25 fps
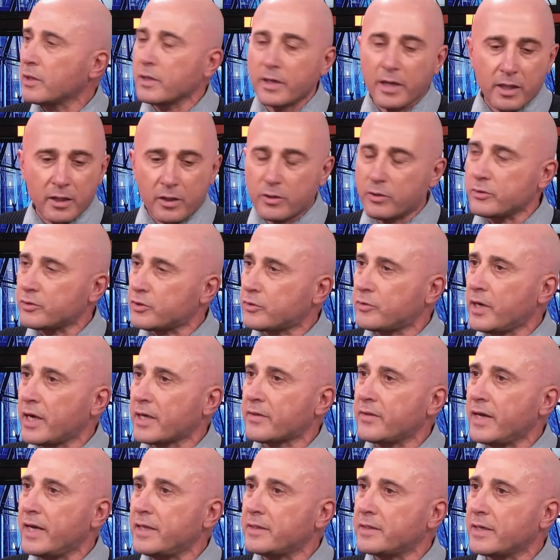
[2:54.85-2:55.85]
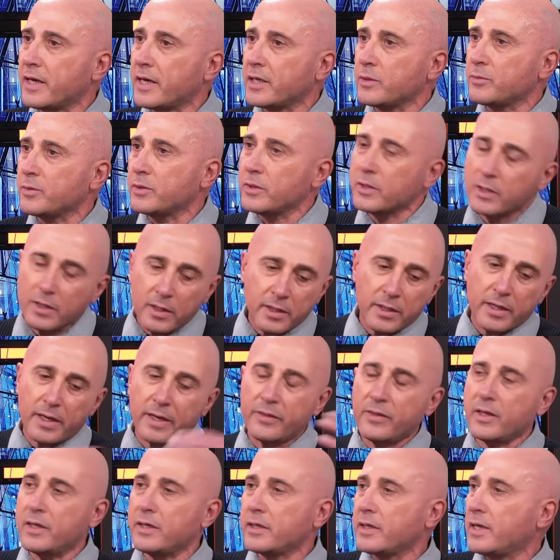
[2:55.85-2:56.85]
it'll construct that table and
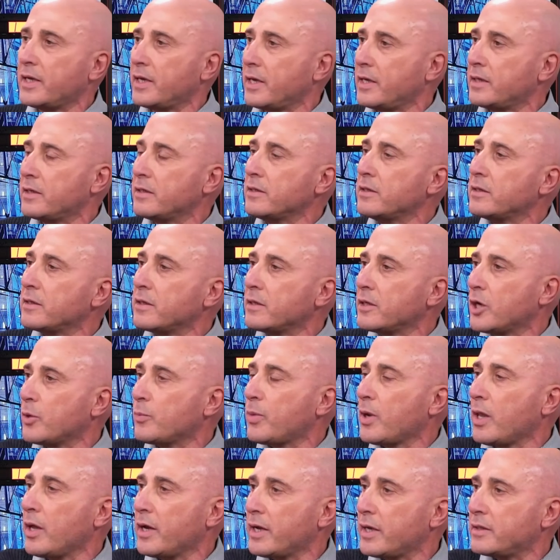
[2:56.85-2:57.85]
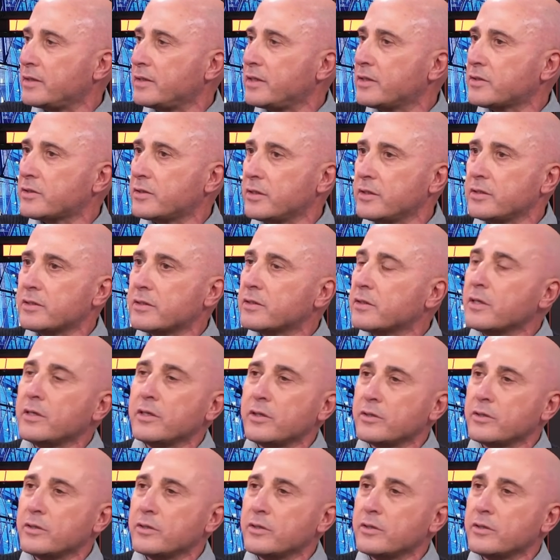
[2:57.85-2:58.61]
then again apply a distance